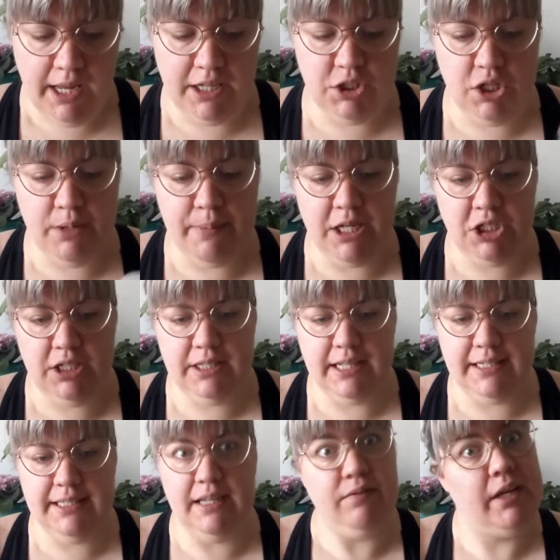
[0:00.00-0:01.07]
And she mentioned
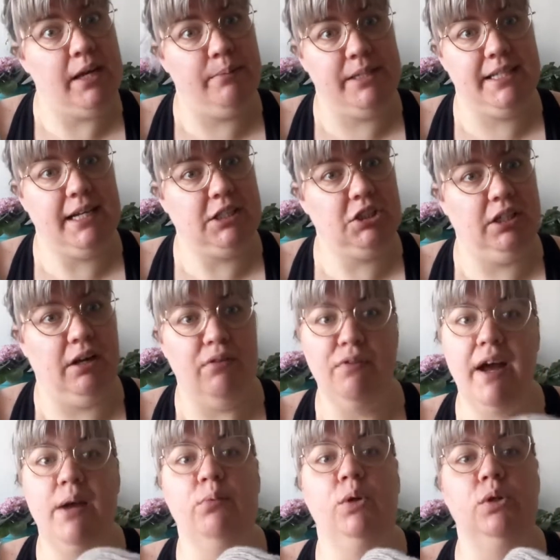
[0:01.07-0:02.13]
that CVM is actually a
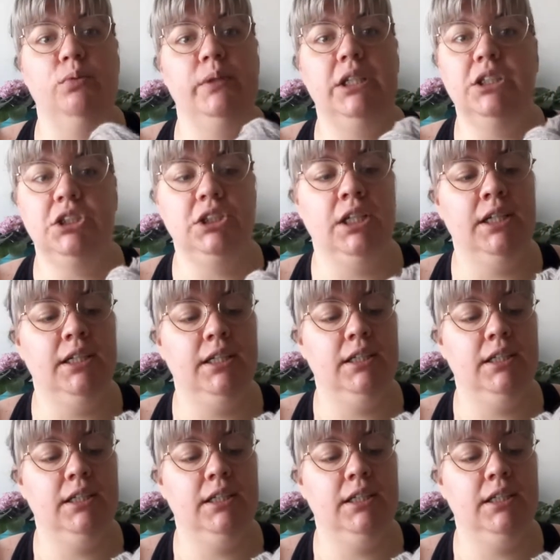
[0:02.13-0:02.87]
fine wool, which